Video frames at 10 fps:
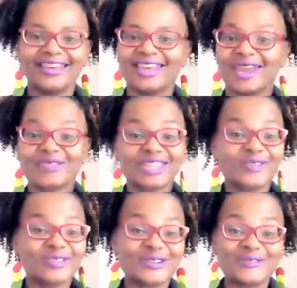everything
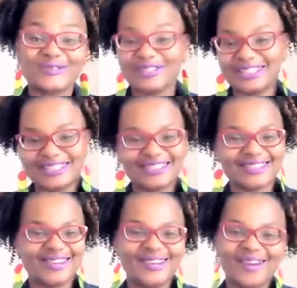was on foot. So
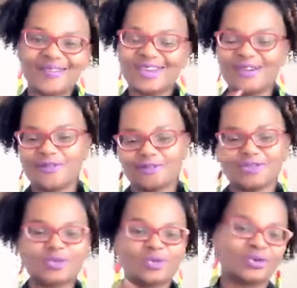I would go from
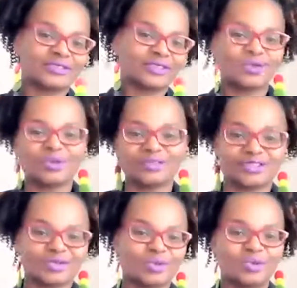school to school to
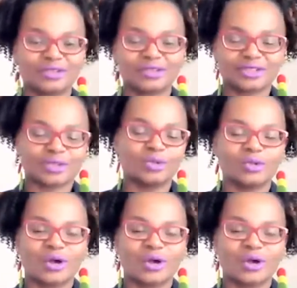school to school.